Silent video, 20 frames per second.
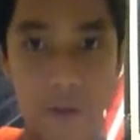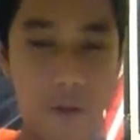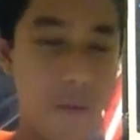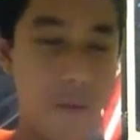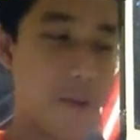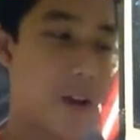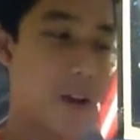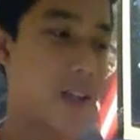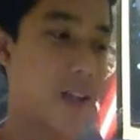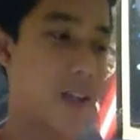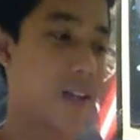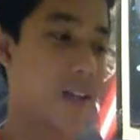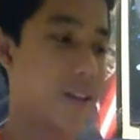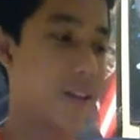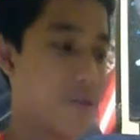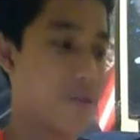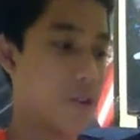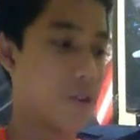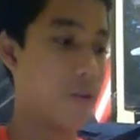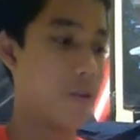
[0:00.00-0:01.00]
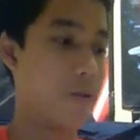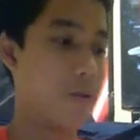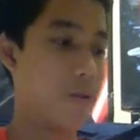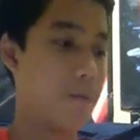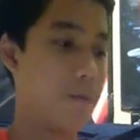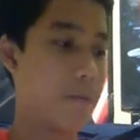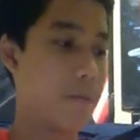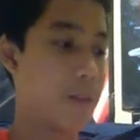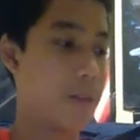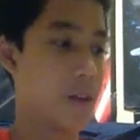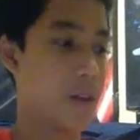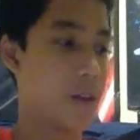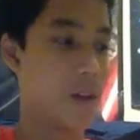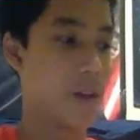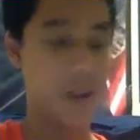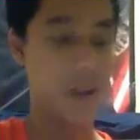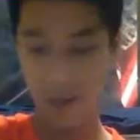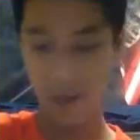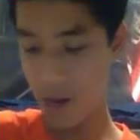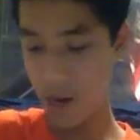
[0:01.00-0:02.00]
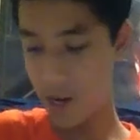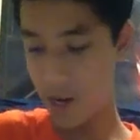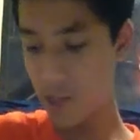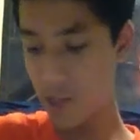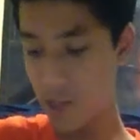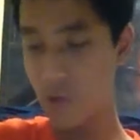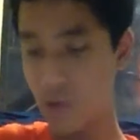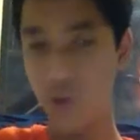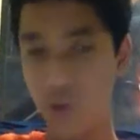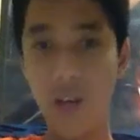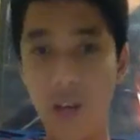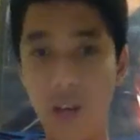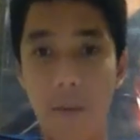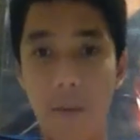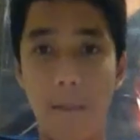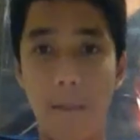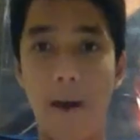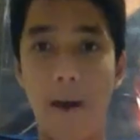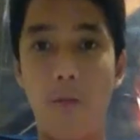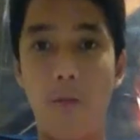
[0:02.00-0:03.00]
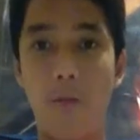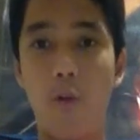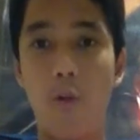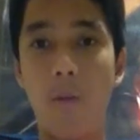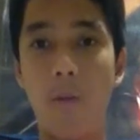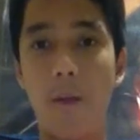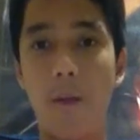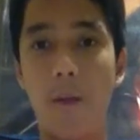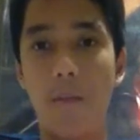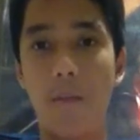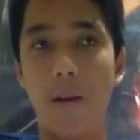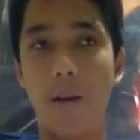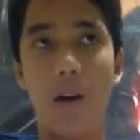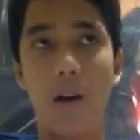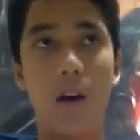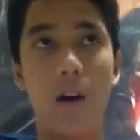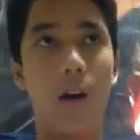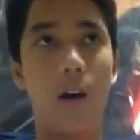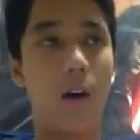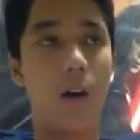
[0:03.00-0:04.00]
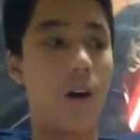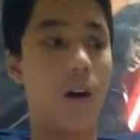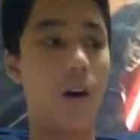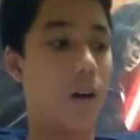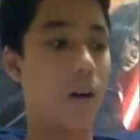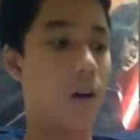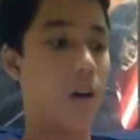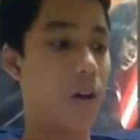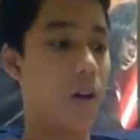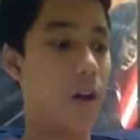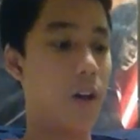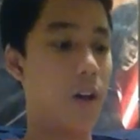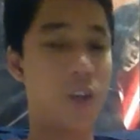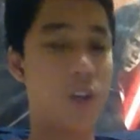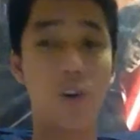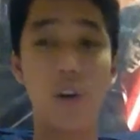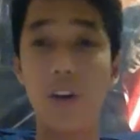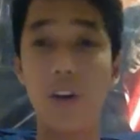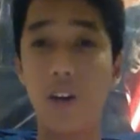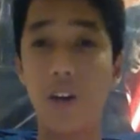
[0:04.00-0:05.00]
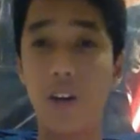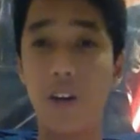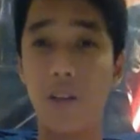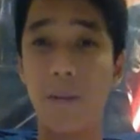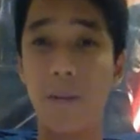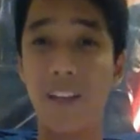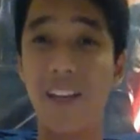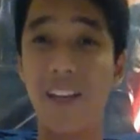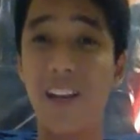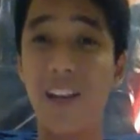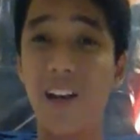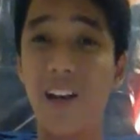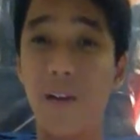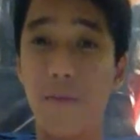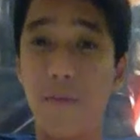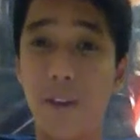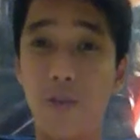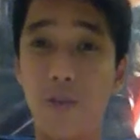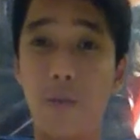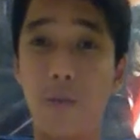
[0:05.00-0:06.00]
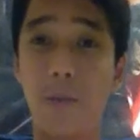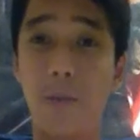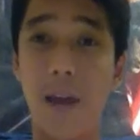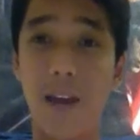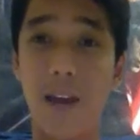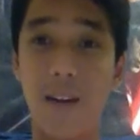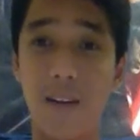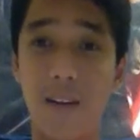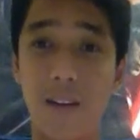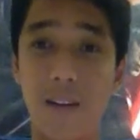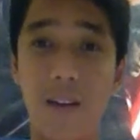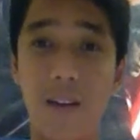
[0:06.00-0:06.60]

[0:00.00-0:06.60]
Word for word: Hope you guys can hear. So, yeah, this is usually my my warm up. Uh, it's called the Metallica Fade to Black.